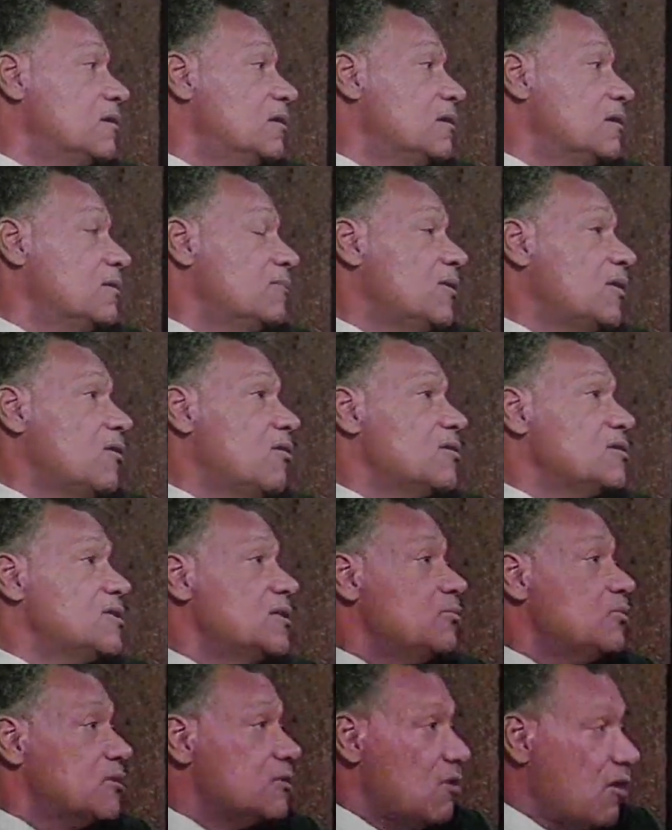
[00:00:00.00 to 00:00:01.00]
because
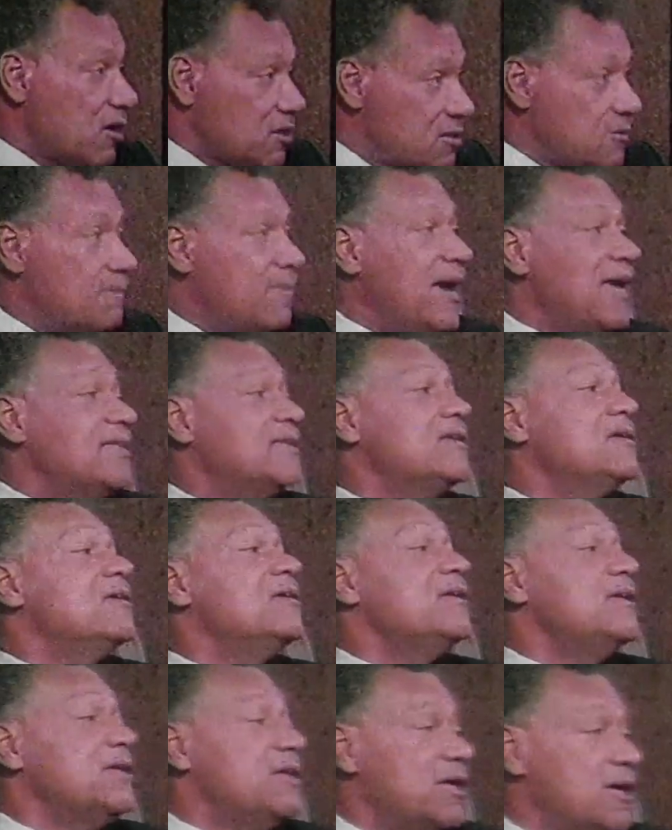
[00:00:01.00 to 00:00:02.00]
he would automatically
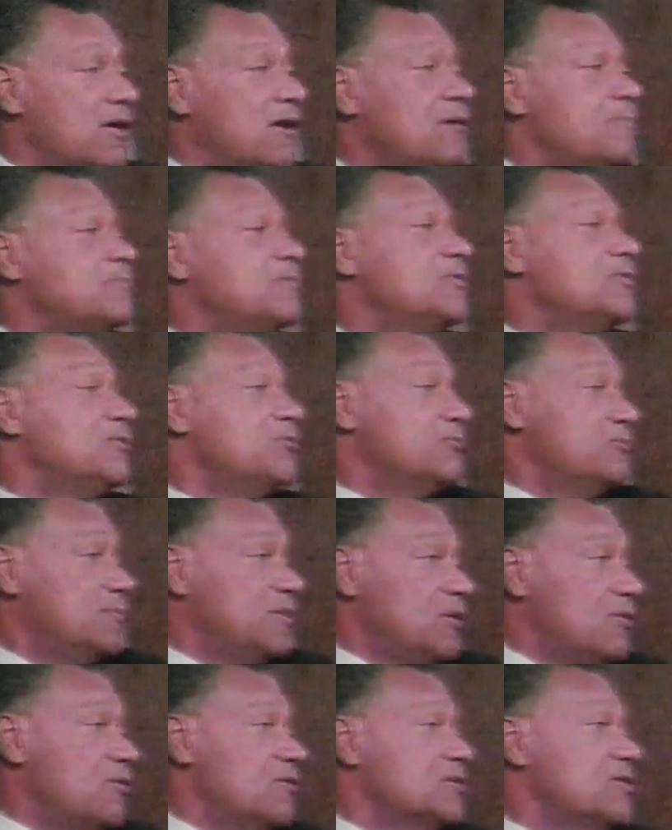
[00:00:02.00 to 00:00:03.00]
look up to you,
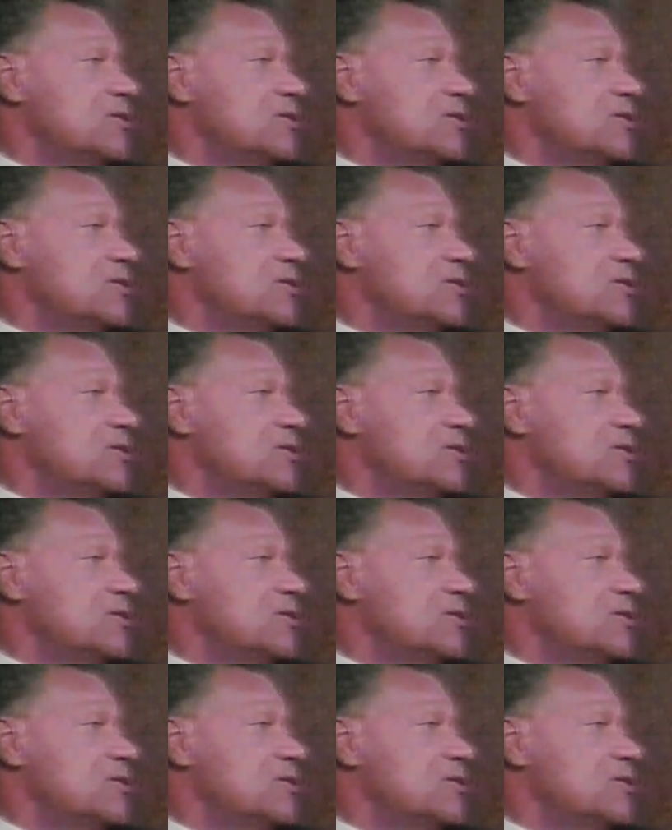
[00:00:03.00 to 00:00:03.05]
because he